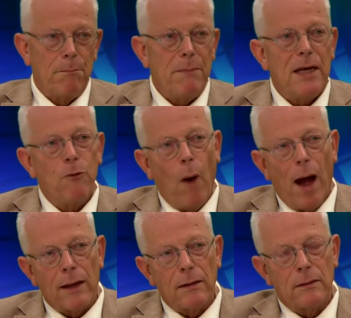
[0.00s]

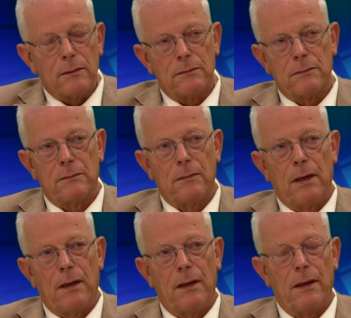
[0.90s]
Meanwhile,
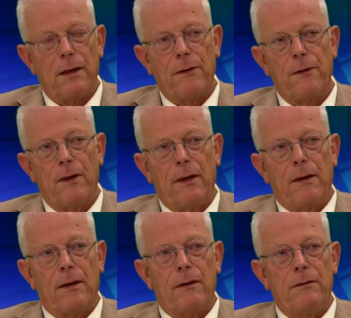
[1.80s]
the
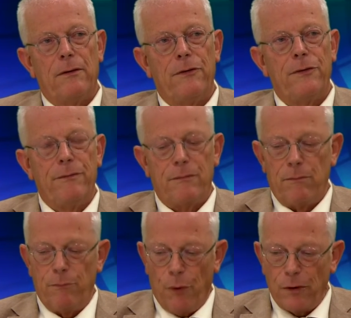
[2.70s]

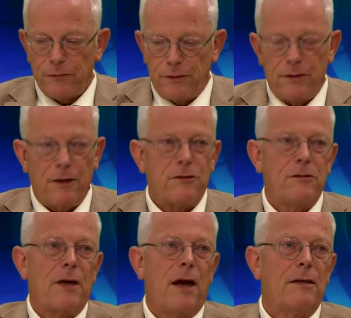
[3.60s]
board of the Dutch
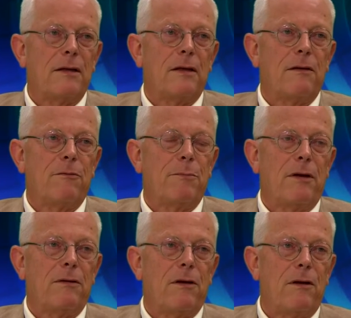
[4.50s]
Society of
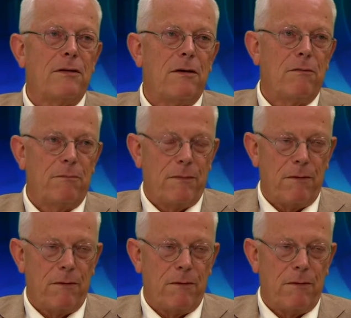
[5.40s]
Periodontology